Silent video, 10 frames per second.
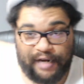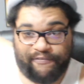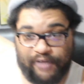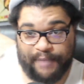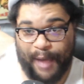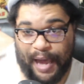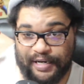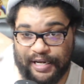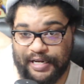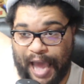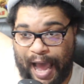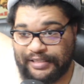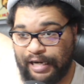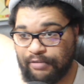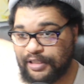the fuck up out of there. He
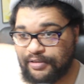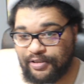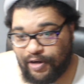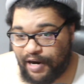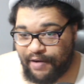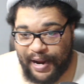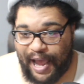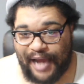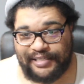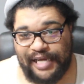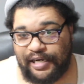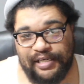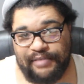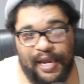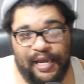hightailed it. You know, everybody
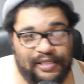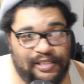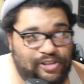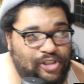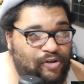hightailing it, man, in this show,